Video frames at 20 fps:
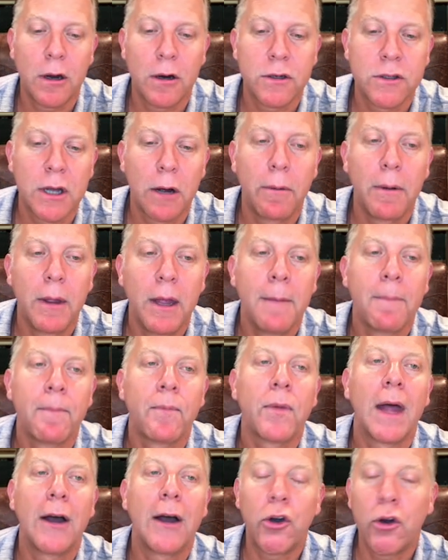So
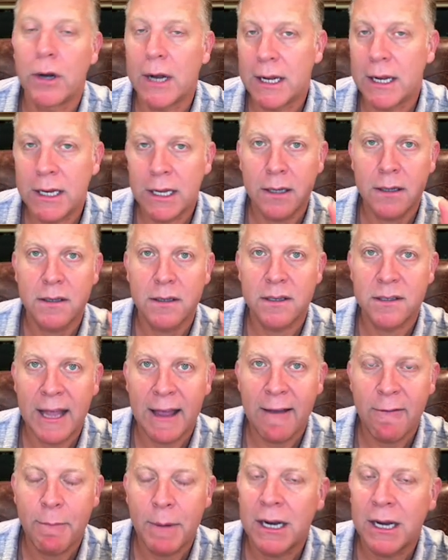good idea,
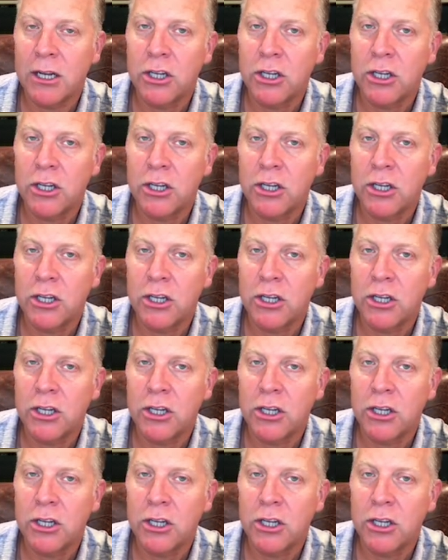save money.